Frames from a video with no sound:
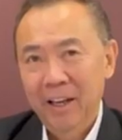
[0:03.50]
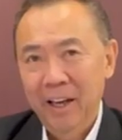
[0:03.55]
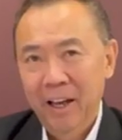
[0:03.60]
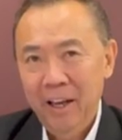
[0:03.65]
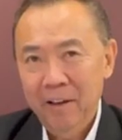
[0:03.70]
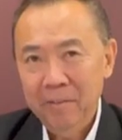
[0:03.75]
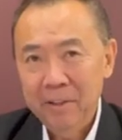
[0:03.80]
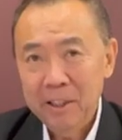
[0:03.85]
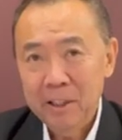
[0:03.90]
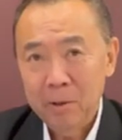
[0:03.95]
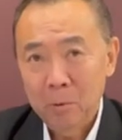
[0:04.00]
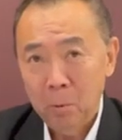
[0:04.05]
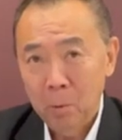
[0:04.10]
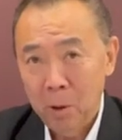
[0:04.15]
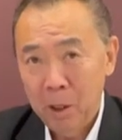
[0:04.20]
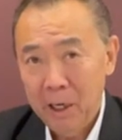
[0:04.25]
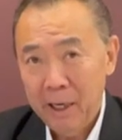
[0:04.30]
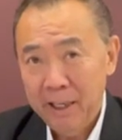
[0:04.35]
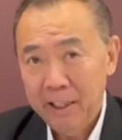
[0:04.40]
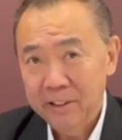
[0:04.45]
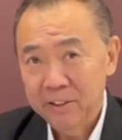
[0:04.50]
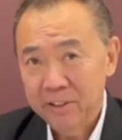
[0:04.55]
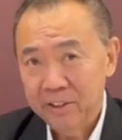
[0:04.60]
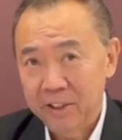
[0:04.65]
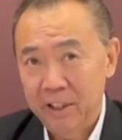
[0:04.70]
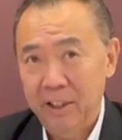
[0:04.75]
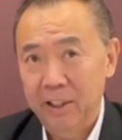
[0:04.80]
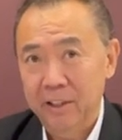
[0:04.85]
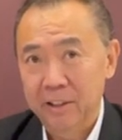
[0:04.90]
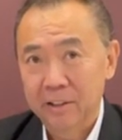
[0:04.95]
Having a wine
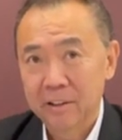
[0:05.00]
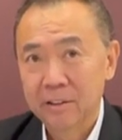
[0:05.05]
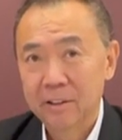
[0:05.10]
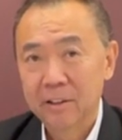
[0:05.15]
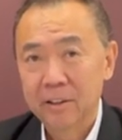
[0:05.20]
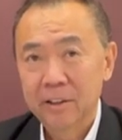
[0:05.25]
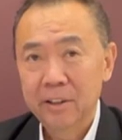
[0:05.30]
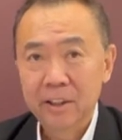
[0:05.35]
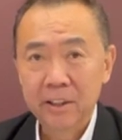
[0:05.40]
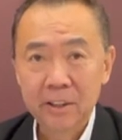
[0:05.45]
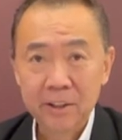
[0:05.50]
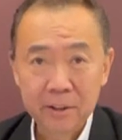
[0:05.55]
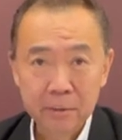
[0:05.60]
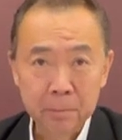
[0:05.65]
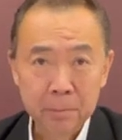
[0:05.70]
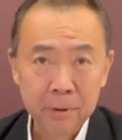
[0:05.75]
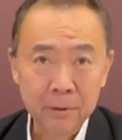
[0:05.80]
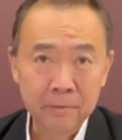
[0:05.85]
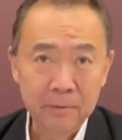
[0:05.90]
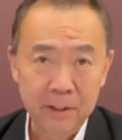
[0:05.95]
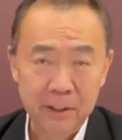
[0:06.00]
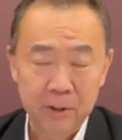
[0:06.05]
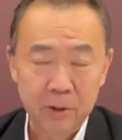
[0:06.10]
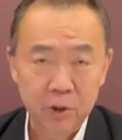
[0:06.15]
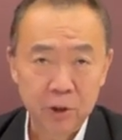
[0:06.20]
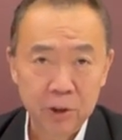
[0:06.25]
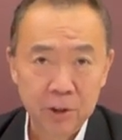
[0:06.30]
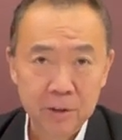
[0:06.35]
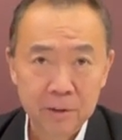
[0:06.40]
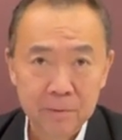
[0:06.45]
cellar is a
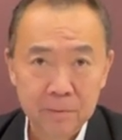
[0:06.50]
privilege.